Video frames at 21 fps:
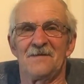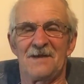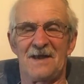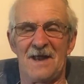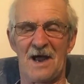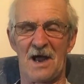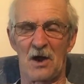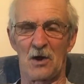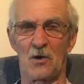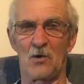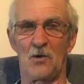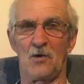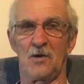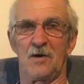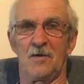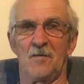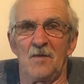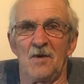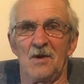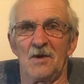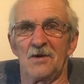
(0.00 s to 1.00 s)
not go in
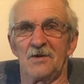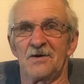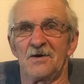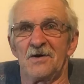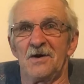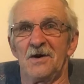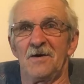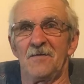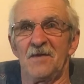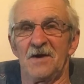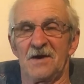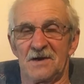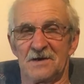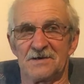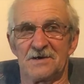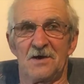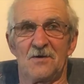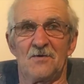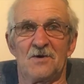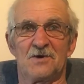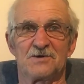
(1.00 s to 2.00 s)
the military because
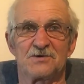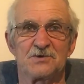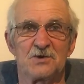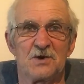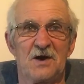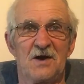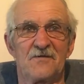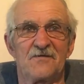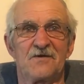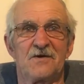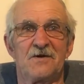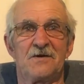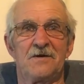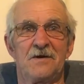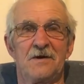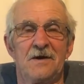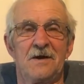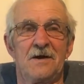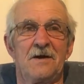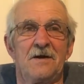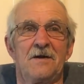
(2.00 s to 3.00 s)
I was drafted,
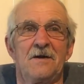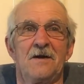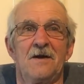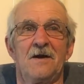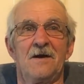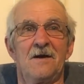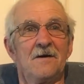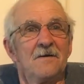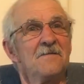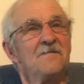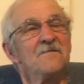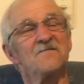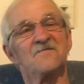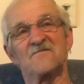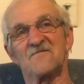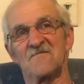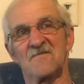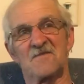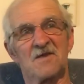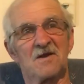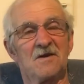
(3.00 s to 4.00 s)
and
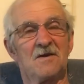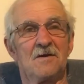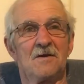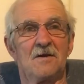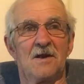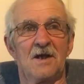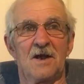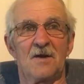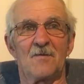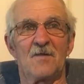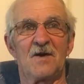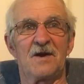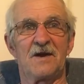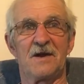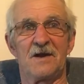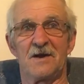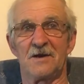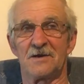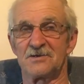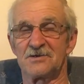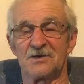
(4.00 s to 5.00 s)
like my
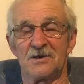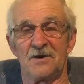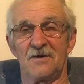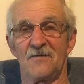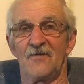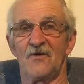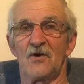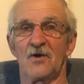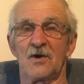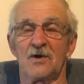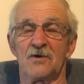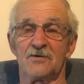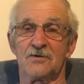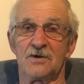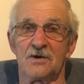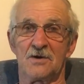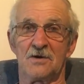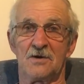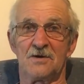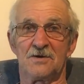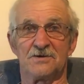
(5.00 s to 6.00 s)
dad said, if your country
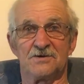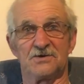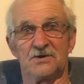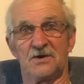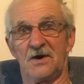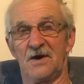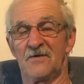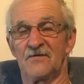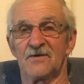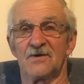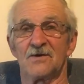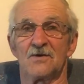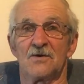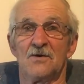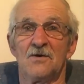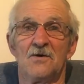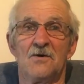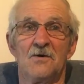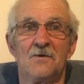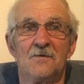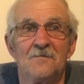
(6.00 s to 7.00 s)
calls, you have to
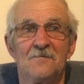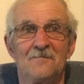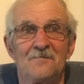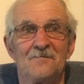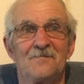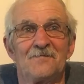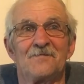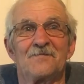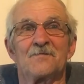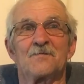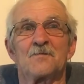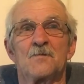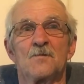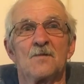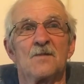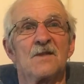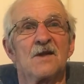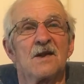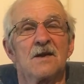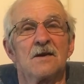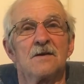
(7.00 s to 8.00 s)
go.
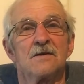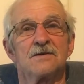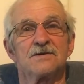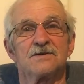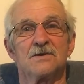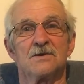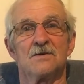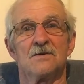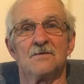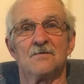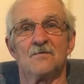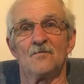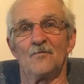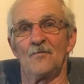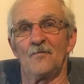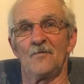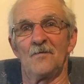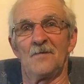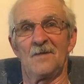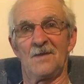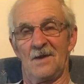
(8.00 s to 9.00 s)
So
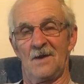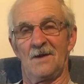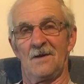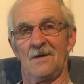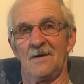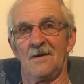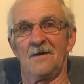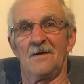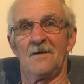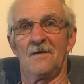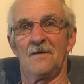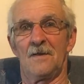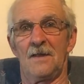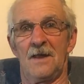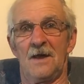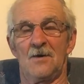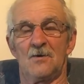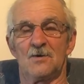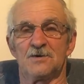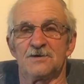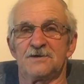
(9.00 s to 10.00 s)

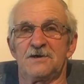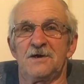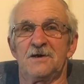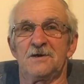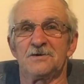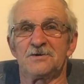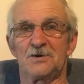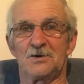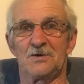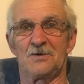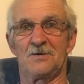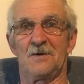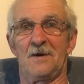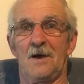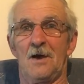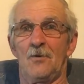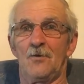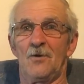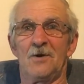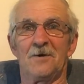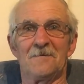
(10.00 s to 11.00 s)
that was the answer.
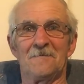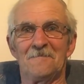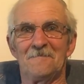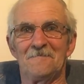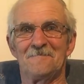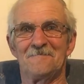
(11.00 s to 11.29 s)
I went.